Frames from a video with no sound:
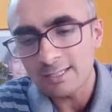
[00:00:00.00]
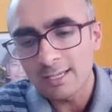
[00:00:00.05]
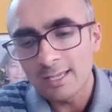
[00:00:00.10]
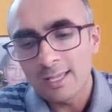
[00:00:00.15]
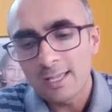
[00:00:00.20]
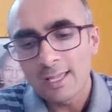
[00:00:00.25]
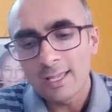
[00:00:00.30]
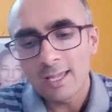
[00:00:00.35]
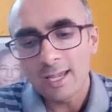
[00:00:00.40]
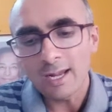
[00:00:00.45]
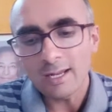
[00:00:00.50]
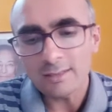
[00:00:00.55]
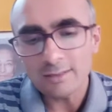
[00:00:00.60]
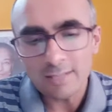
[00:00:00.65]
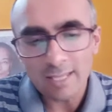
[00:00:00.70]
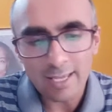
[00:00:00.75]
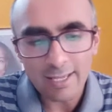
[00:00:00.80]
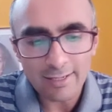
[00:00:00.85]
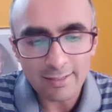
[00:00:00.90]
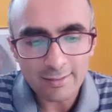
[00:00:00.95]
and
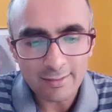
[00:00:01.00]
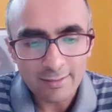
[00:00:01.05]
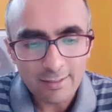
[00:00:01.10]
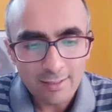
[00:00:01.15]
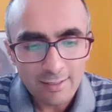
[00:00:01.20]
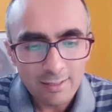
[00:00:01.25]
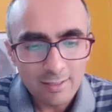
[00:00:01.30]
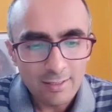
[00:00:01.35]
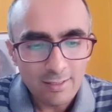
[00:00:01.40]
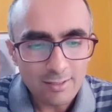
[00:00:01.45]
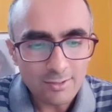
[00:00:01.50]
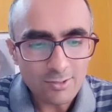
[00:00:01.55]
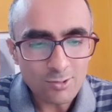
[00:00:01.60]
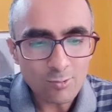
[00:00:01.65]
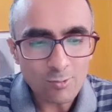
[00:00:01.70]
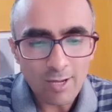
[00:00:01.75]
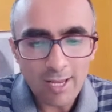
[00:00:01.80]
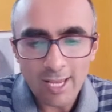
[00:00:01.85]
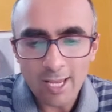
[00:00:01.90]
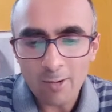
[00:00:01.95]
then you
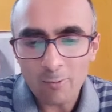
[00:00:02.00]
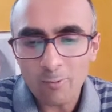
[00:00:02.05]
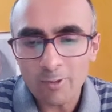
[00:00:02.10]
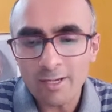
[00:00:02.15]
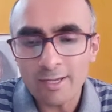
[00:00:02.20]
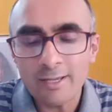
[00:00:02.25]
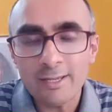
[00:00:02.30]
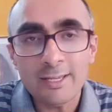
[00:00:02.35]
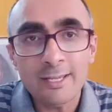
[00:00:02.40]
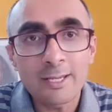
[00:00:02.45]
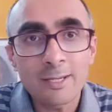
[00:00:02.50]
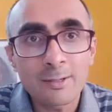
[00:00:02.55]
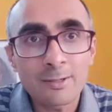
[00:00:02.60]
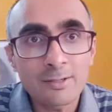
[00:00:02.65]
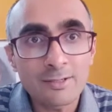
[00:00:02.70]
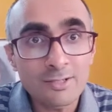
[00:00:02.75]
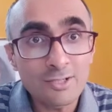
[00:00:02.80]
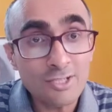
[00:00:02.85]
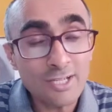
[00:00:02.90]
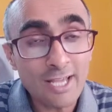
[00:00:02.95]
have a
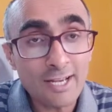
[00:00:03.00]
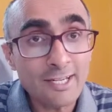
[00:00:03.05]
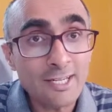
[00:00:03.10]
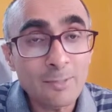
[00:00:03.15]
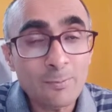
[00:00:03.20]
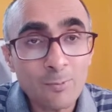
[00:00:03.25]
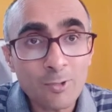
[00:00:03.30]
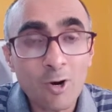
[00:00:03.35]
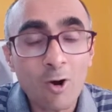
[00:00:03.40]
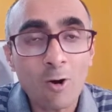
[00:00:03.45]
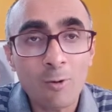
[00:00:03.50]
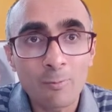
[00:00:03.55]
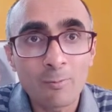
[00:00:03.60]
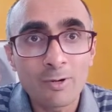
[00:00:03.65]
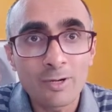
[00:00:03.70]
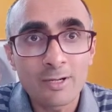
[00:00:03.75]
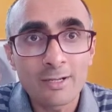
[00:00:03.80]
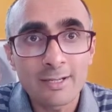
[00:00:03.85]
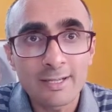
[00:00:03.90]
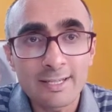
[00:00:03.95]
DNA probe,
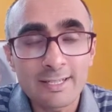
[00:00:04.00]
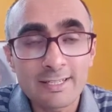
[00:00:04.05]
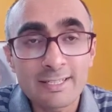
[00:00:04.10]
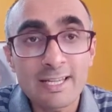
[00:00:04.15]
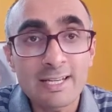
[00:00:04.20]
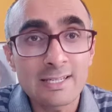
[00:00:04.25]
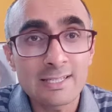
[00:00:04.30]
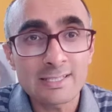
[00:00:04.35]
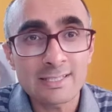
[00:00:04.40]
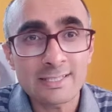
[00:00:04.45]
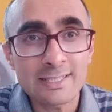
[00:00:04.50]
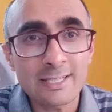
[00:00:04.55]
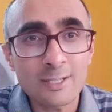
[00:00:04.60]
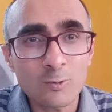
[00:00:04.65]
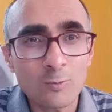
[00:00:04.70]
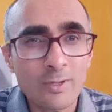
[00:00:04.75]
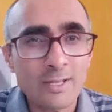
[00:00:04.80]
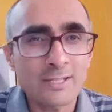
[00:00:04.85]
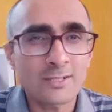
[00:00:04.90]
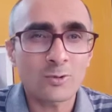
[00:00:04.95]
a DNA
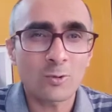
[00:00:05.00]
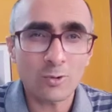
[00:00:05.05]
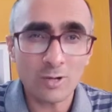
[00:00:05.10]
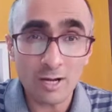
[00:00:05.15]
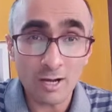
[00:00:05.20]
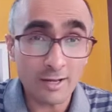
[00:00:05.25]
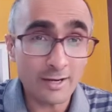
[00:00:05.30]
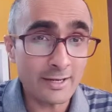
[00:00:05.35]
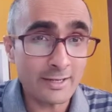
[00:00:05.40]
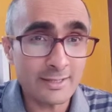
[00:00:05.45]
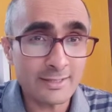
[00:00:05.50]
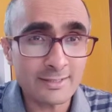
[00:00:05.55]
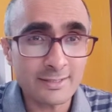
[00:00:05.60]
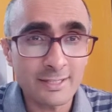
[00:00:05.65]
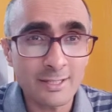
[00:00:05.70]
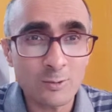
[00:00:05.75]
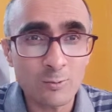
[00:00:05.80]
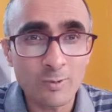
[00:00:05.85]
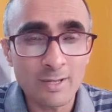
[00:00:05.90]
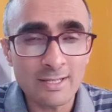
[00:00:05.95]
sequence or RNA
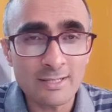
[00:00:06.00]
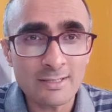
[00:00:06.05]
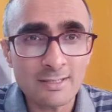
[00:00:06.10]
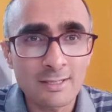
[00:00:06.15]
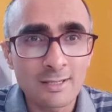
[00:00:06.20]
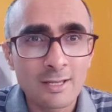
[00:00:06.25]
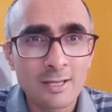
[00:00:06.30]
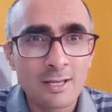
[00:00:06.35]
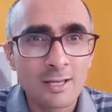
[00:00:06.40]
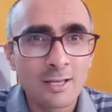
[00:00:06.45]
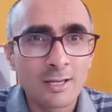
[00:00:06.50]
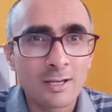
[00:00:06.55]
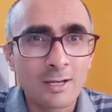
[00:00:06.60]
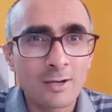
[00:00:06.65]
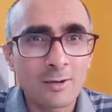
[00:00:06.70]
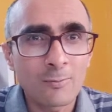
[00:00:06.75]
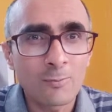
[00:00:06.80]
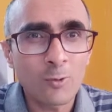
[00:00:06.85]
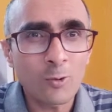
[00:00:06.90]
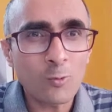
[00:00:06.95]
sequence
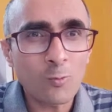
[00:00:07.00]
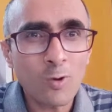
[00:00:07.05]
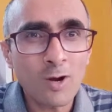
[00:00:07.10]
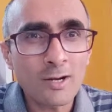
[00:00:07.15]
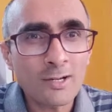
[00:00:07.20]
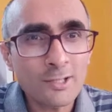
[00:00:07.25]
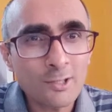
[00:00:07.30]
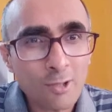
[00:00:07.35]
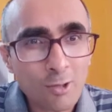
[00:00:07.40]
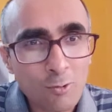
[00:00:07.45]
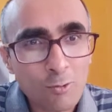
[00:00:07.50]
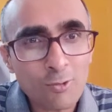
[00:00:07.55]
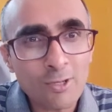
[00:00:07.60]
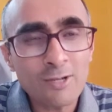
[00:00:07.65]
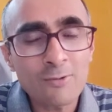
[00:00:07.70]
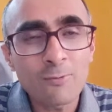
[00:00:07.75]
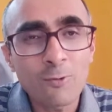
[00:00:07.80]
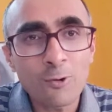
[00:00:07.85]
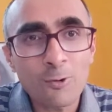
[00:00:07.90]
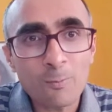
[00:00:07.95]
for what you are looking
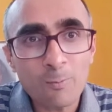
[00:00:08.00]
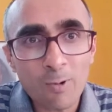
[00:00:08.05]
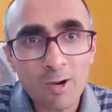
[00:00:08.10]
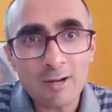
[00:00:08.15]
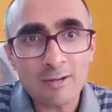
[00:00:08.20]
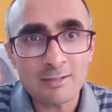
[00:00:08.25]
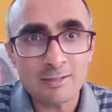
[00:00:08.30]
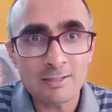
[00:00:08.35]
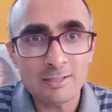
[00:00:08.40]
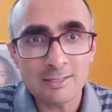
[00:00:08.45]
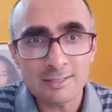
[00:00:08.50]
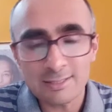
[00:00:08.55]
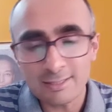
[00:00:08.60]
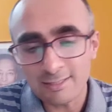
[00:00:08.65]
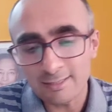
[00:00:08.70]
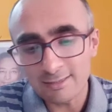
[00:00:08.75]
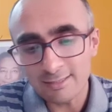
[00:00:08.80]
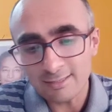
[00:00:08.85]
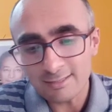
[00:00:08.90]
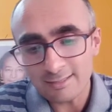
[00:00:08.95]
for partners in the
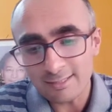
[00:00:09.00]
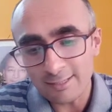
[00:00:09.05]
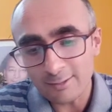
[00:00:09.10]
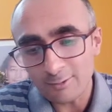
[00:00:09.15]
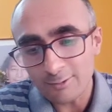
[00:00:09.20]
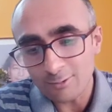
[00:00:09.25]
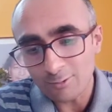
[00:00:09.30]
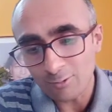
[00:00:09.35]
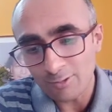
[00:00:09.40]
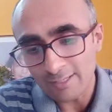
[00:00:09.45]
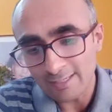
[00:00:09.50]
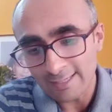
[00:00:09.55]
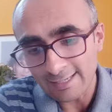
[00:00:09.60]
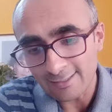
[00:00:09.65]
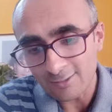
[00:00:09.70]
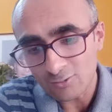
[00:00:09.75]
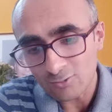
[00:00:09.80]
cytosolic extract,